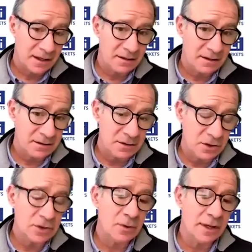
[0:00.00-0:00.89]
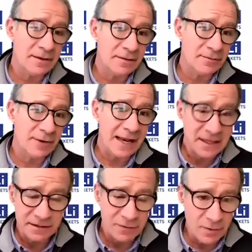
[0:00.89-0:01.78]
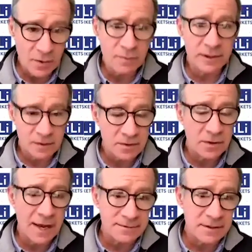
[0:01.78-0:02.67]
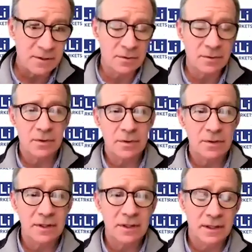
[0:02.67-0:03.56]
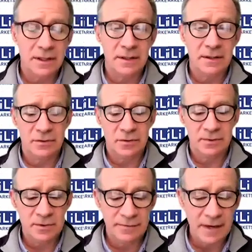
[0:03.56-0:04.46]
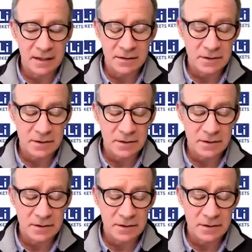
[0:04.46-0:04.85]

not only relative growth, but also absolute growth in terms of vehicles.